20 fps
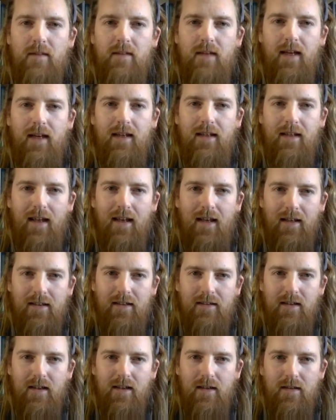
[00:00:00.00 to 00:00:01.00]

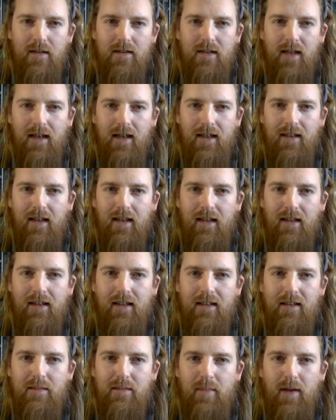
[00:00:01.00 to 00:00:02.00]
psychedelics and psychedelic
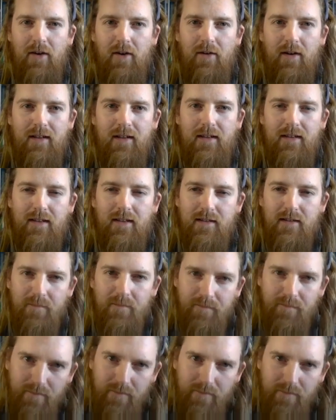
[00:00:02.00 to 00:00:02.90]
experiences,